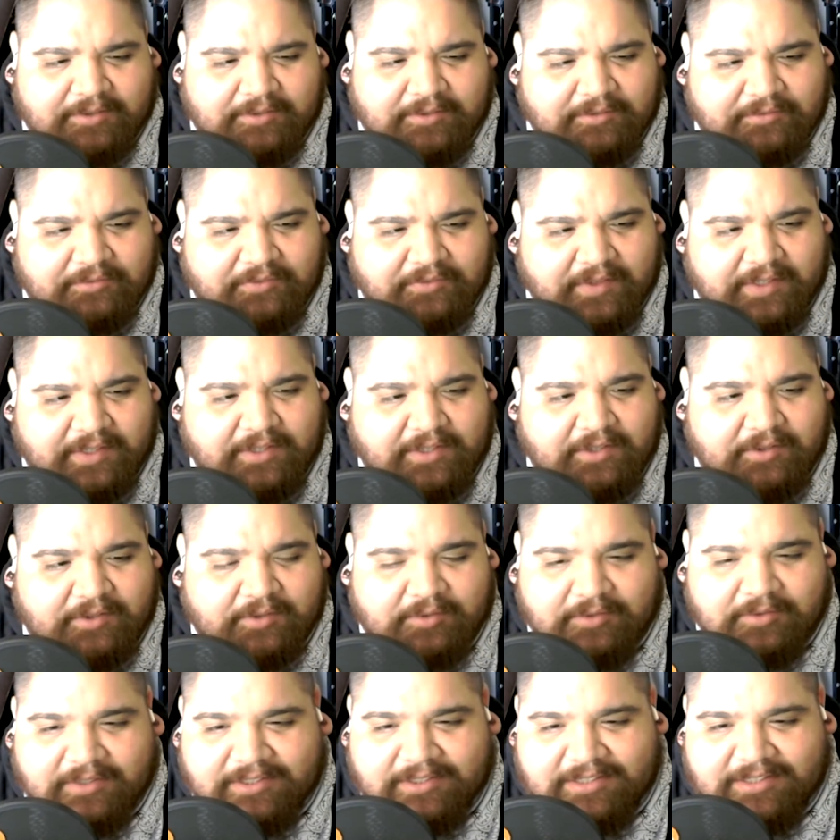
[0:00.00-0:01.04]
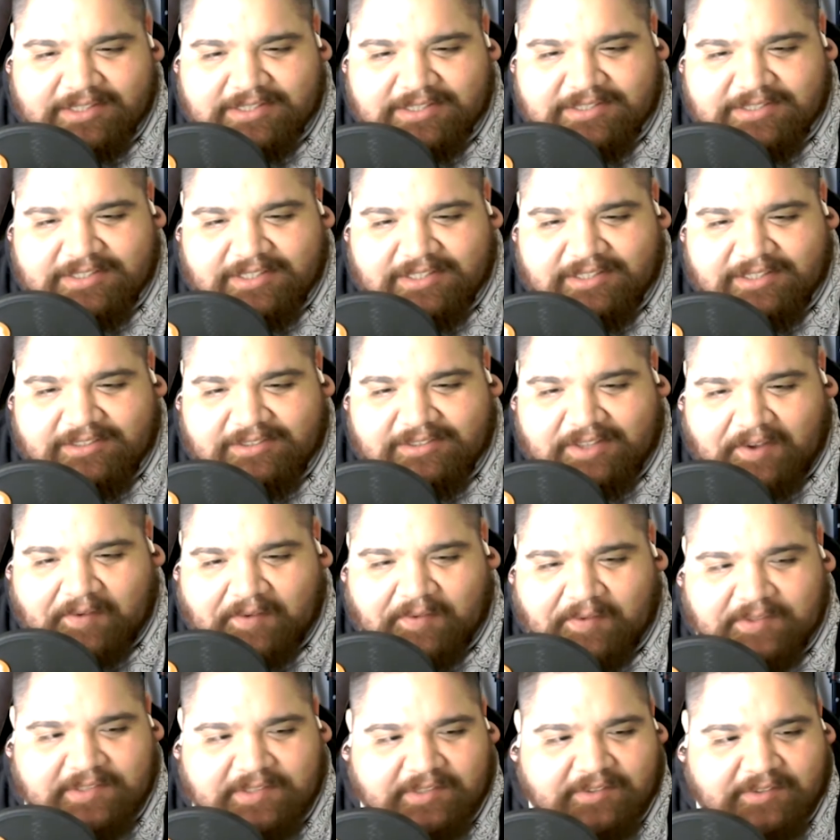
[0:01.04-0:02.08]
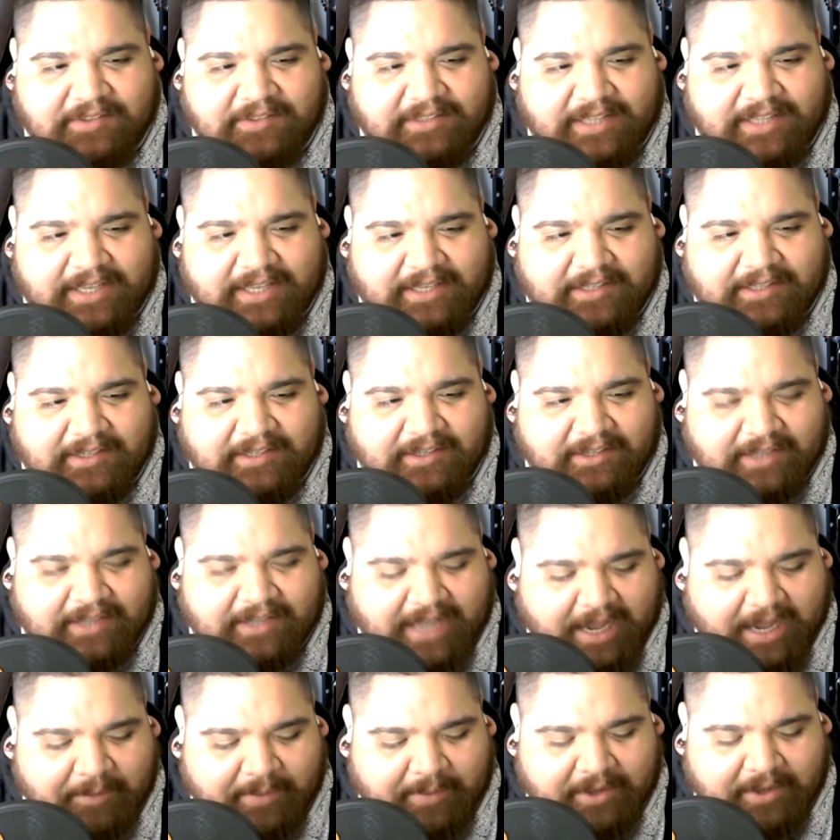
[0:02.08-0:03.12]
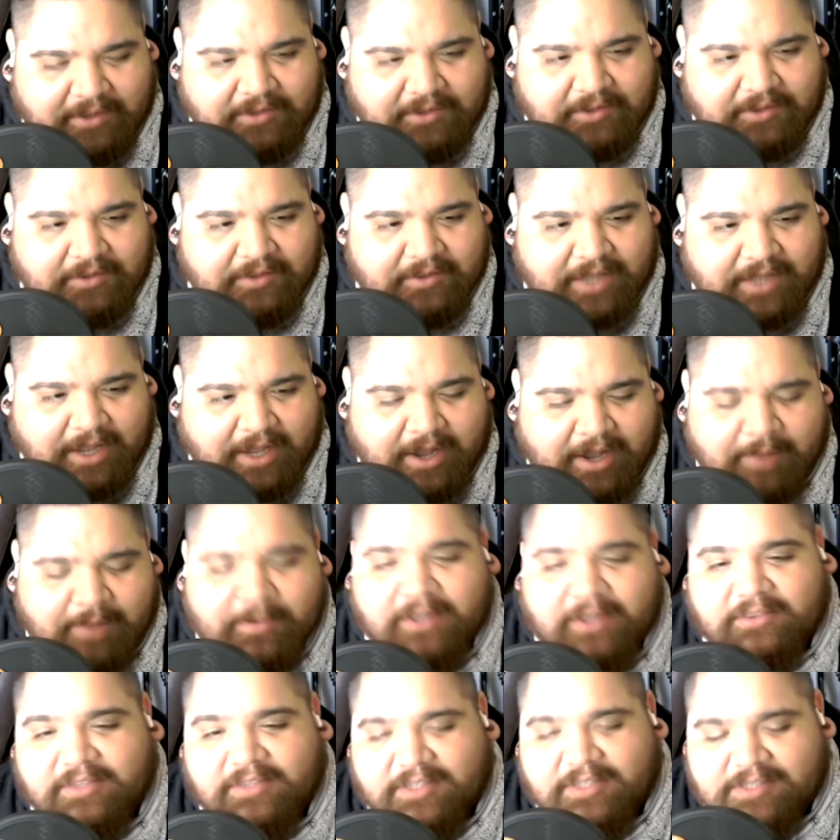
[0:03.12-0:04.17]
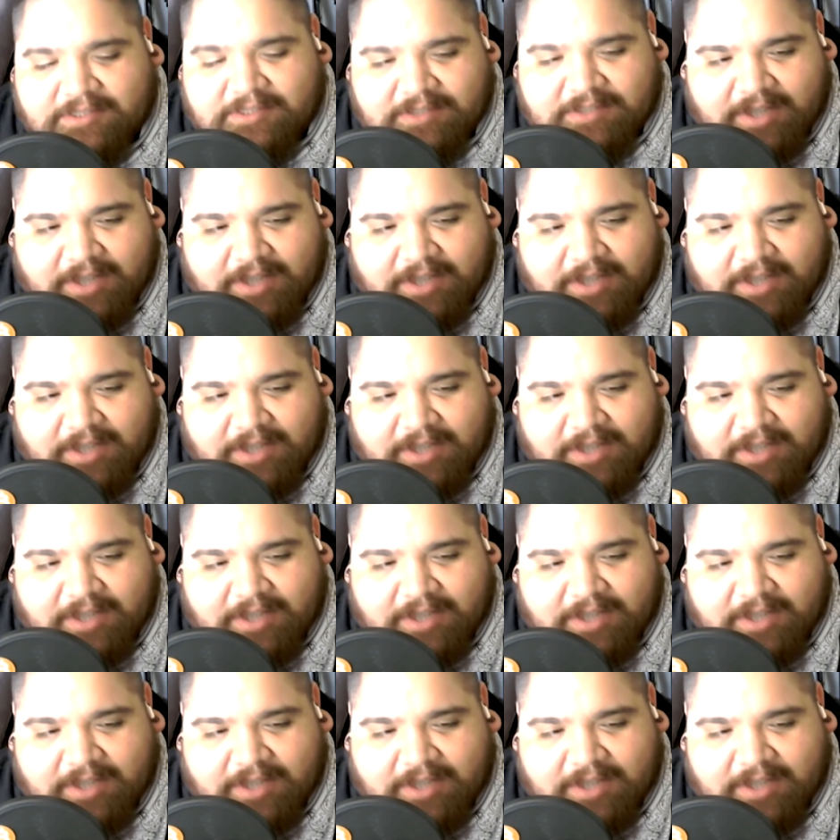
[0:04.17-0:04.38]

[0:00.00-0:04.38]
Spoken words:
fuck you. No, dude. Like, how about this?